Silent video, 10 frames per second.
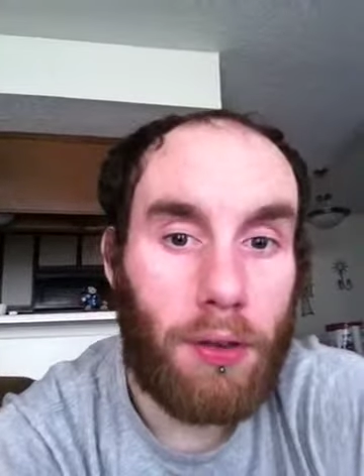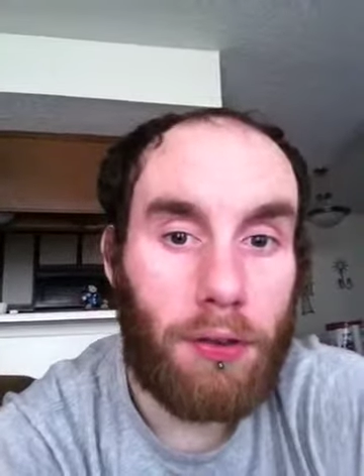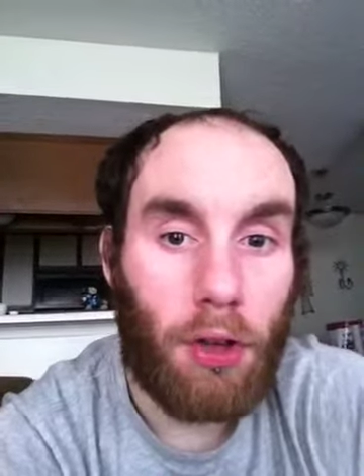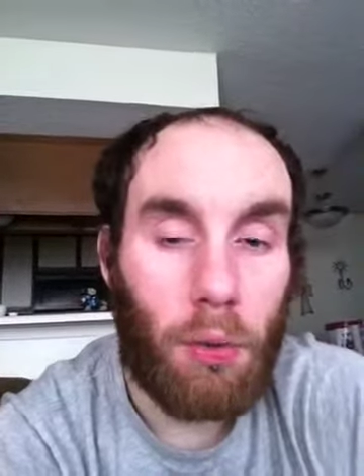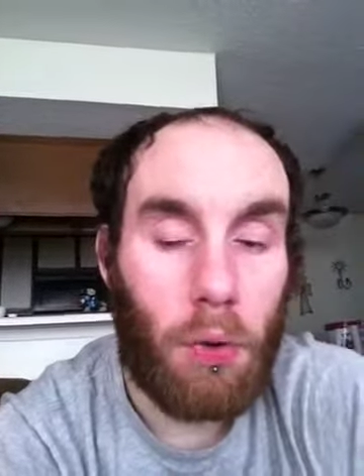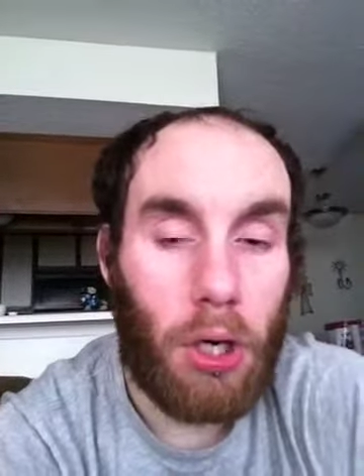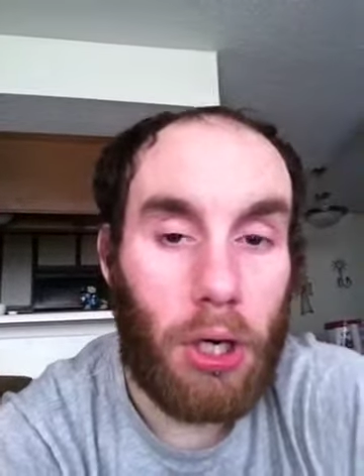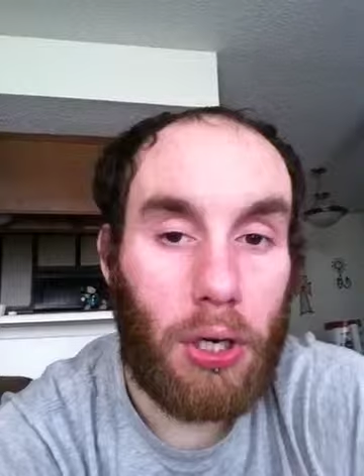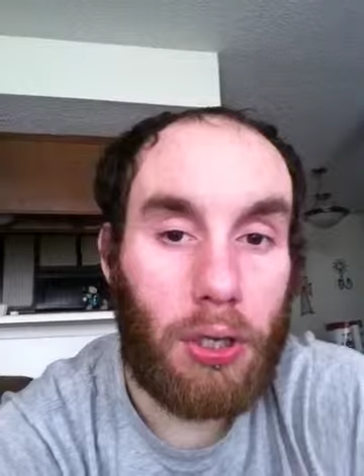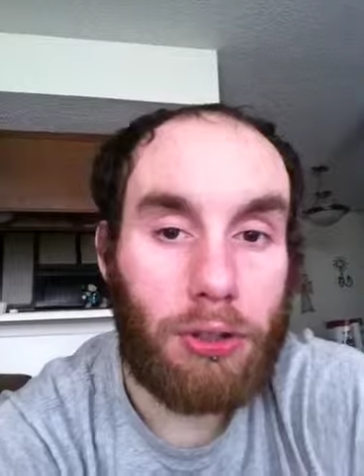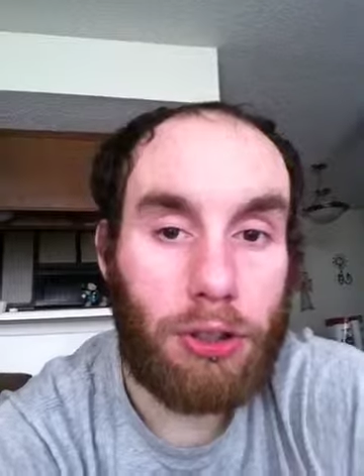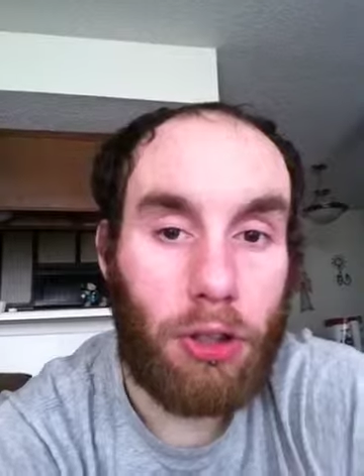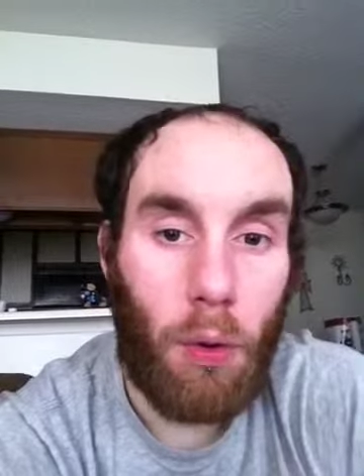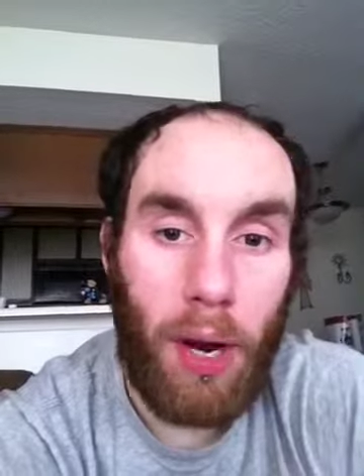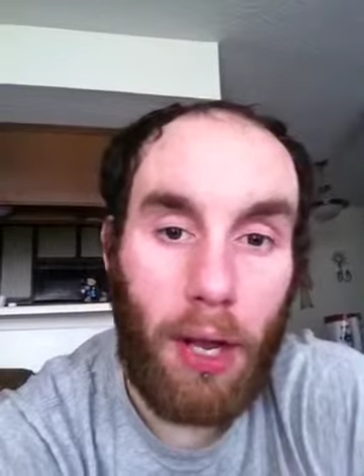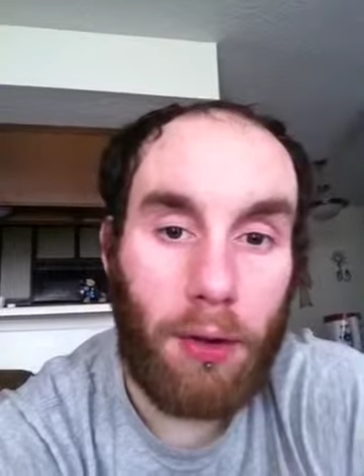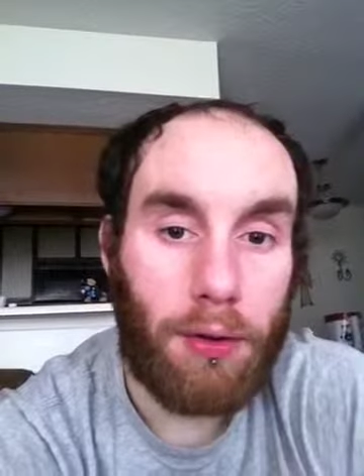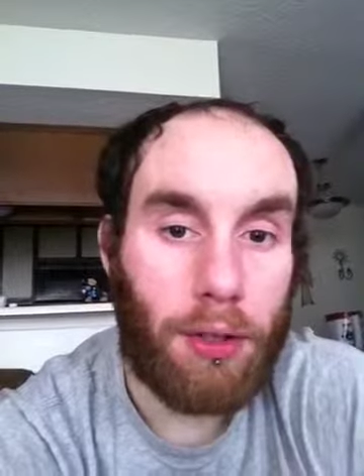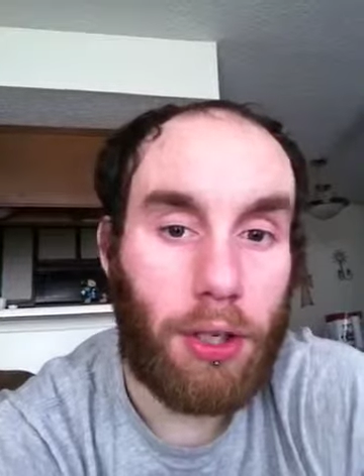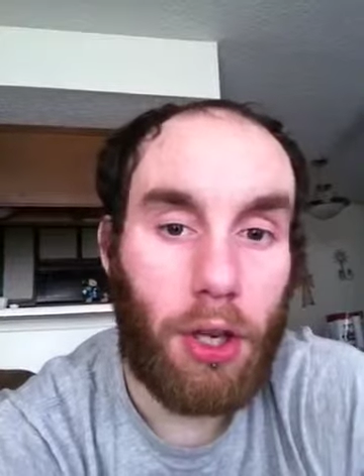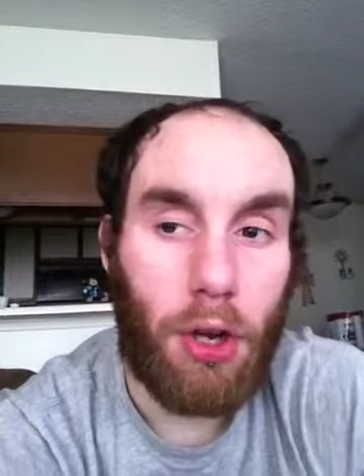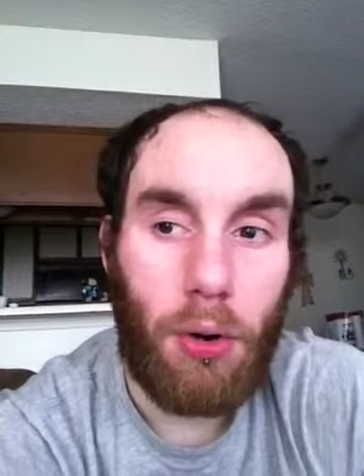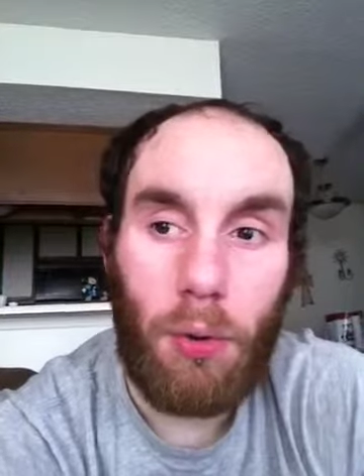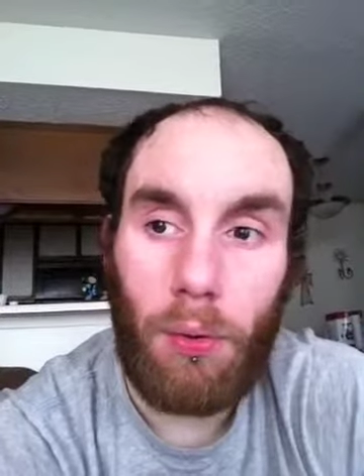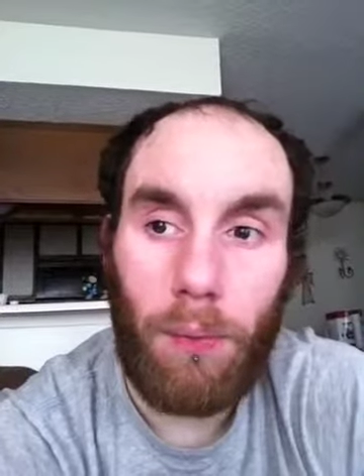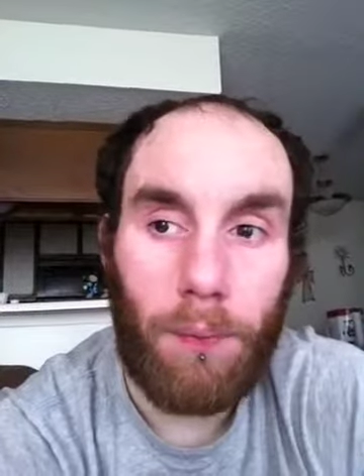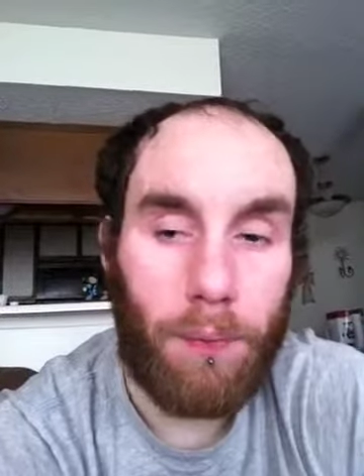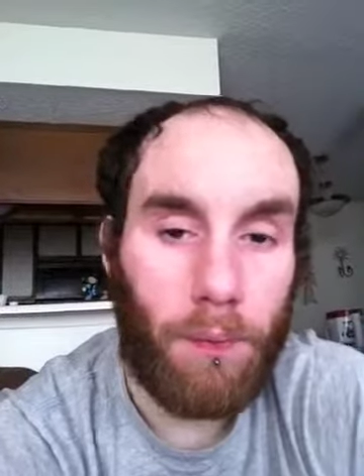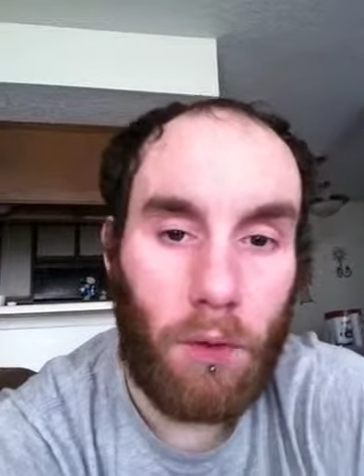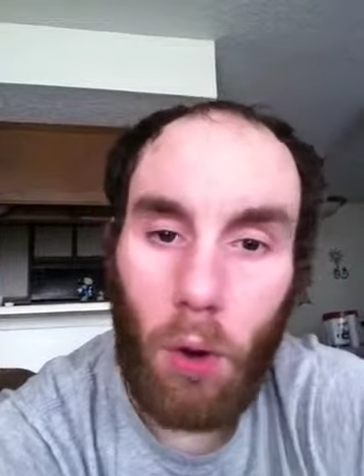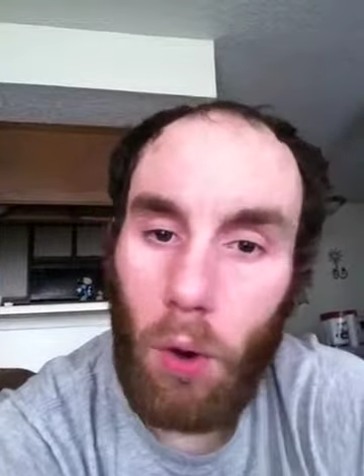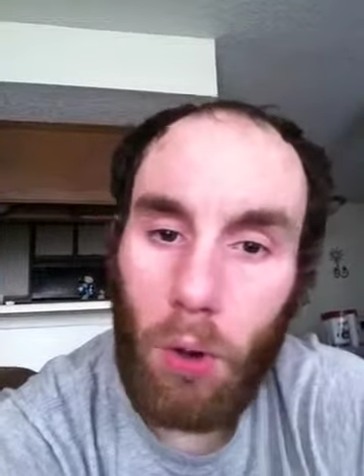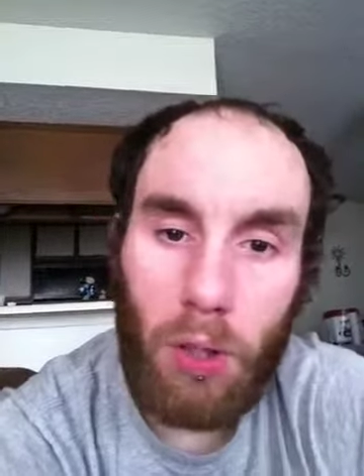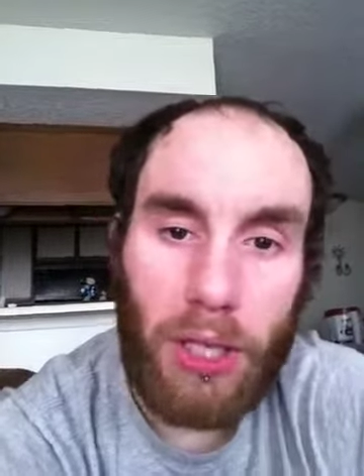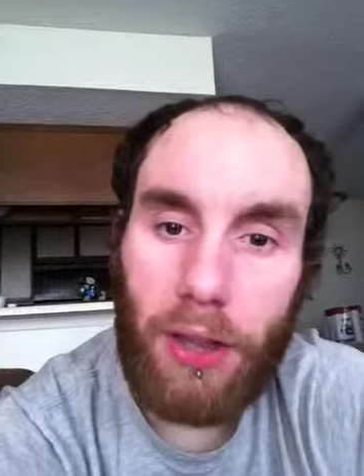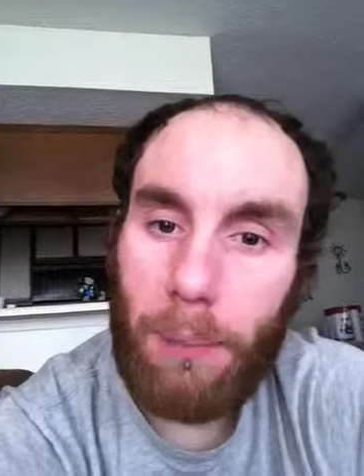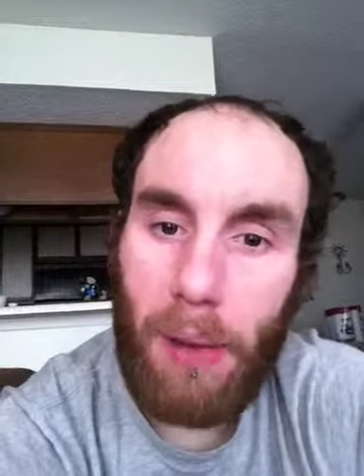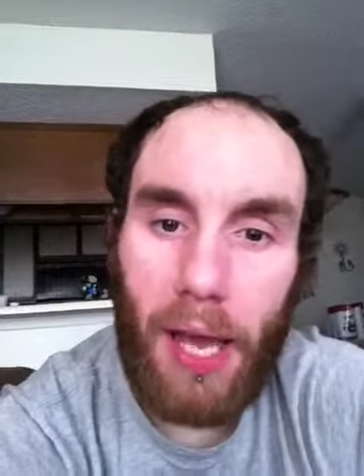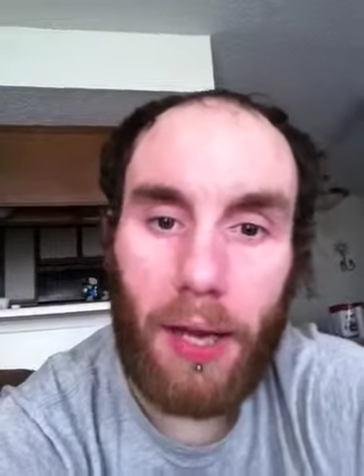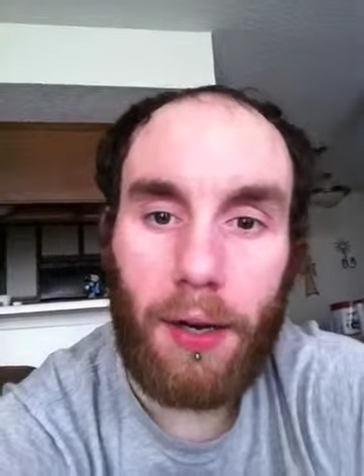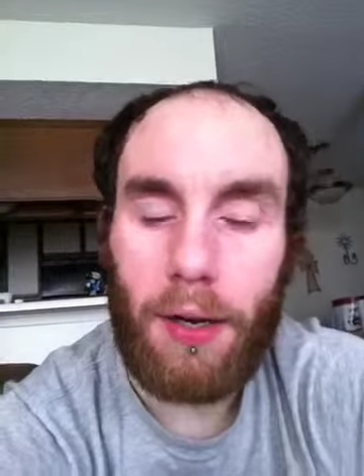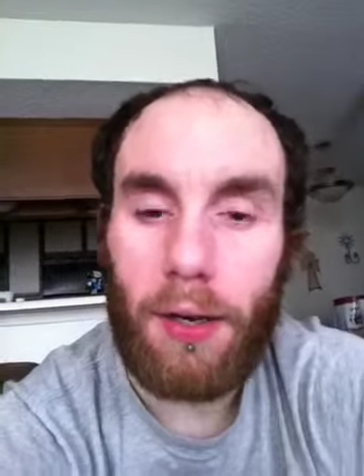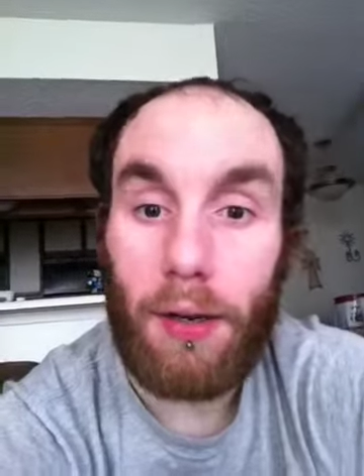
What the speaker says: So just go out, you know, don't hold anything back.